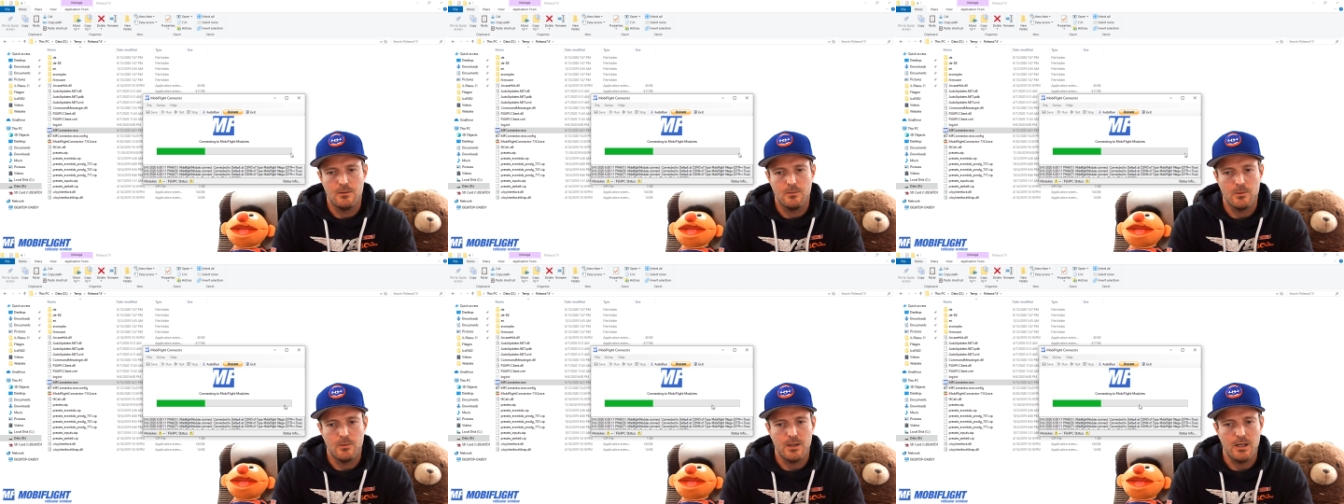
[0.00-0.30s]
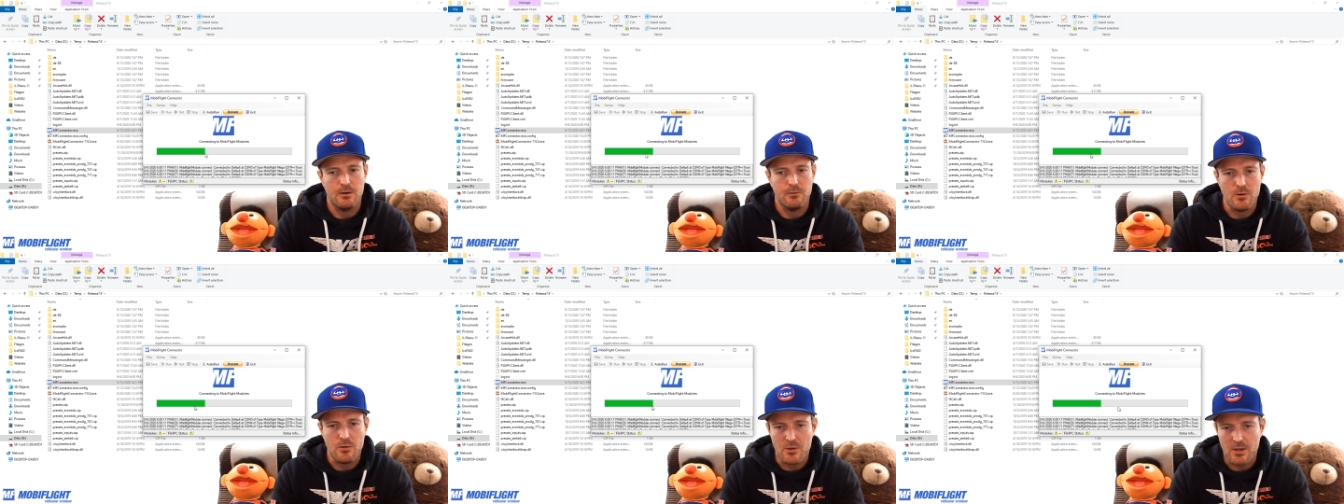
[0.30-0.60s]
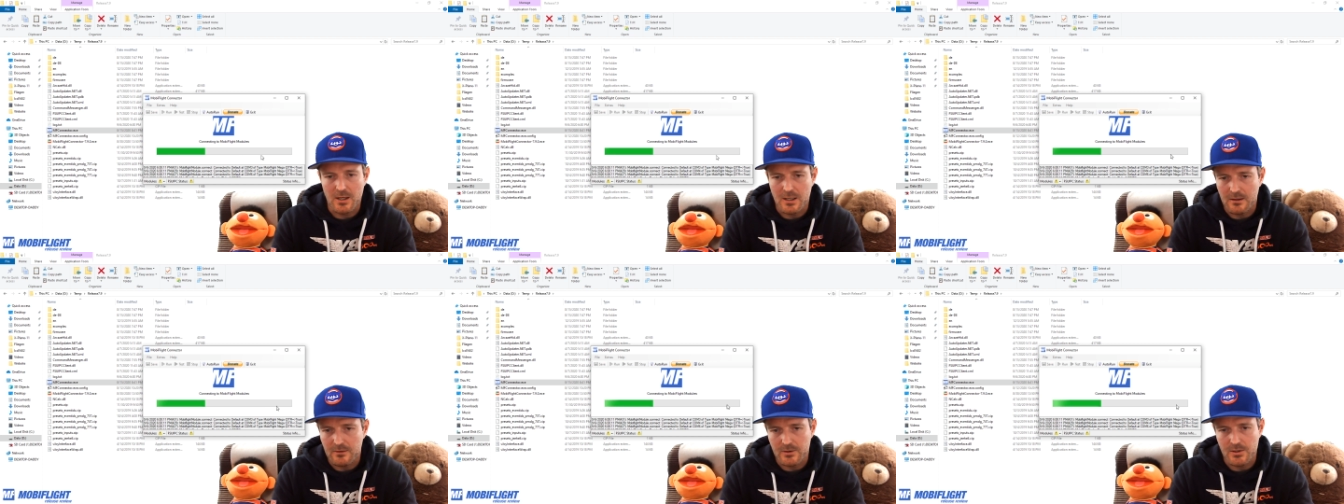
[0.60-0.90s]
when
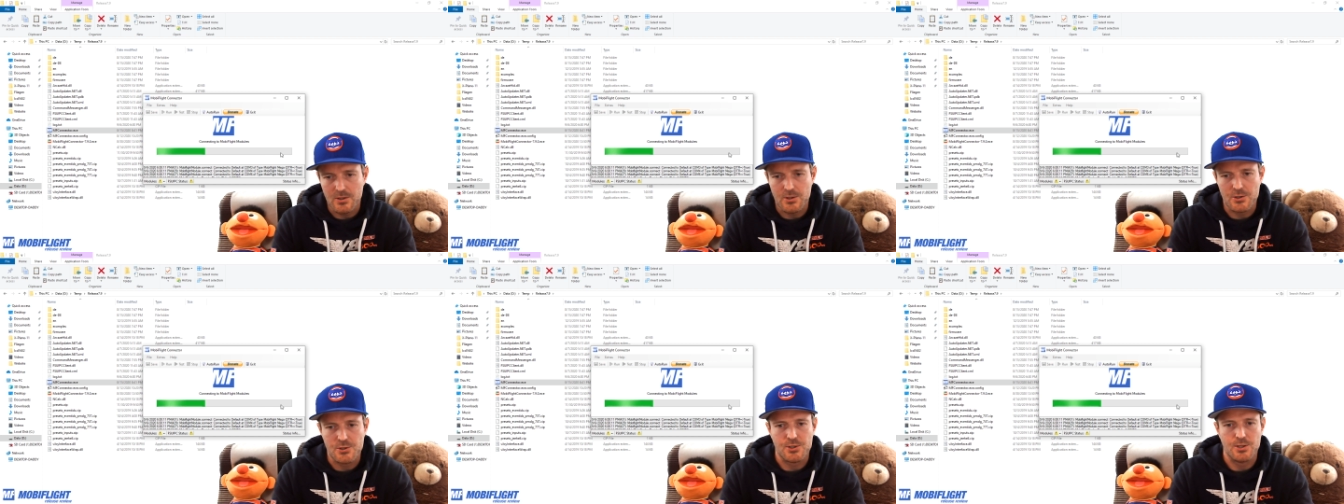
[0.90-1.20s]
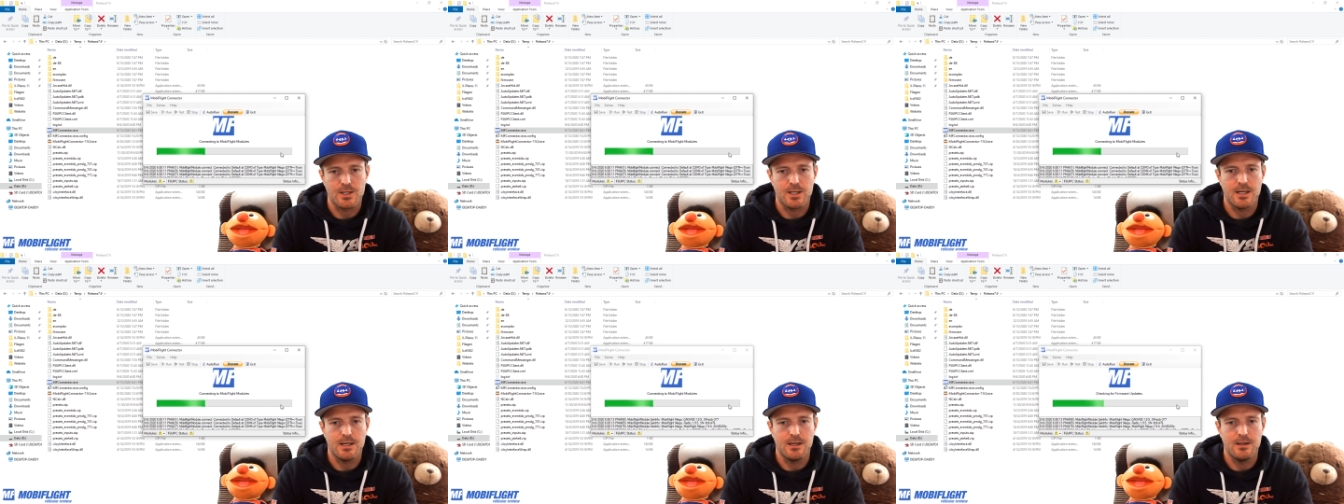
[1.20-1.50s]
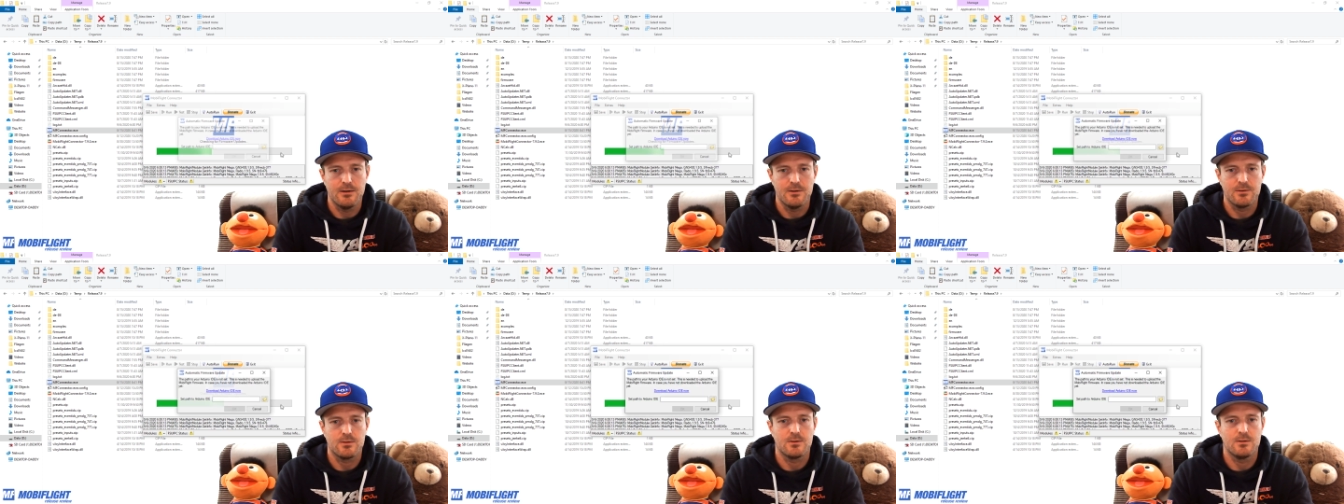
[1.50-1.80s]
everything is
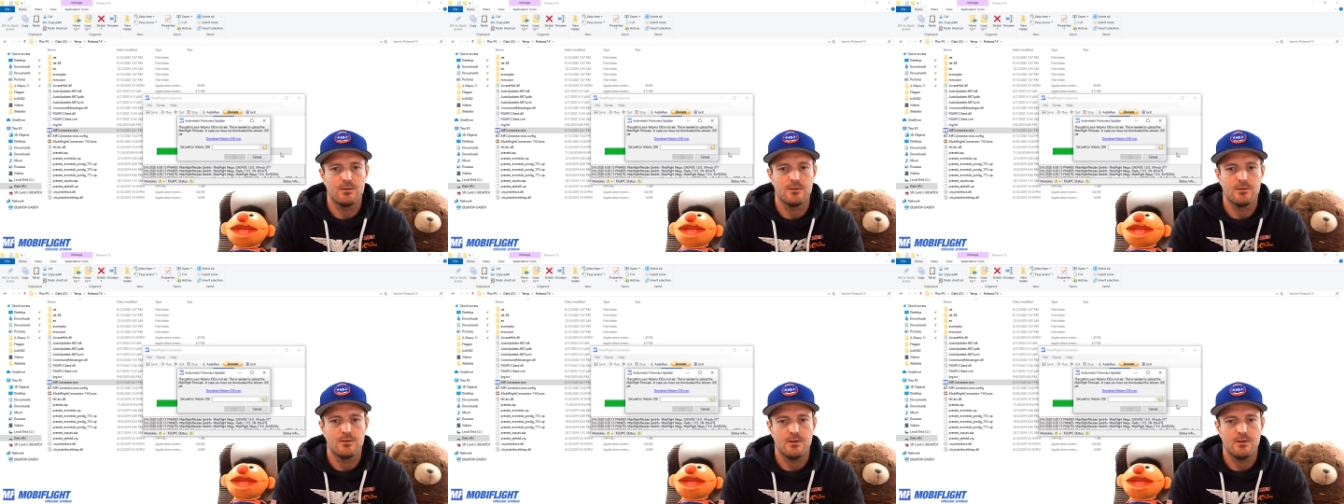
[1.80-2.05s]
initialized,